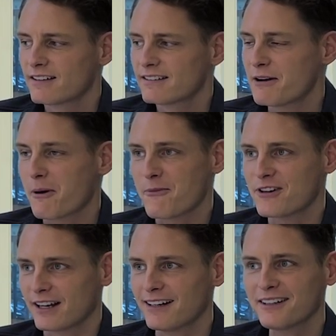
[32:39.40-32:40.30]
Yeah, when we
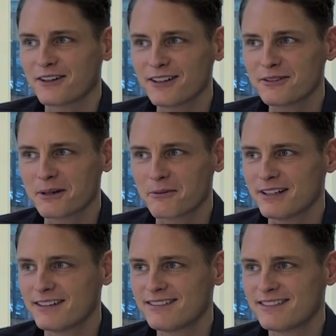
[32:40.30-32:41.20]
signed the contract,
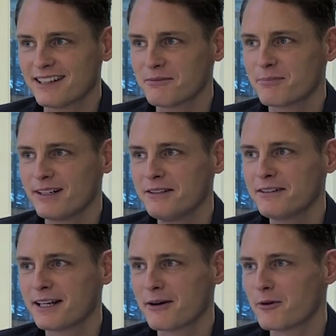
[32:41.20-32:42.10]
we didn't believe
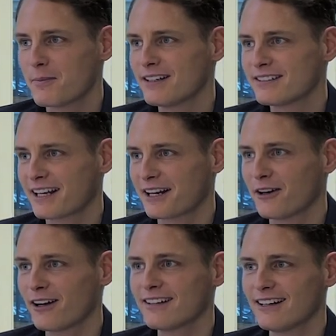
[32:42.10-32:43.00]
that there would be a second
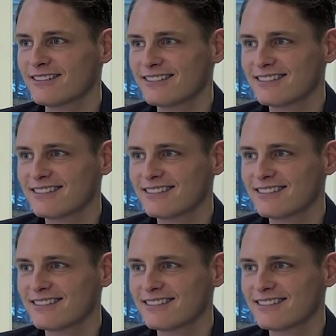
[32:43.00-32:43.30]
lockdown.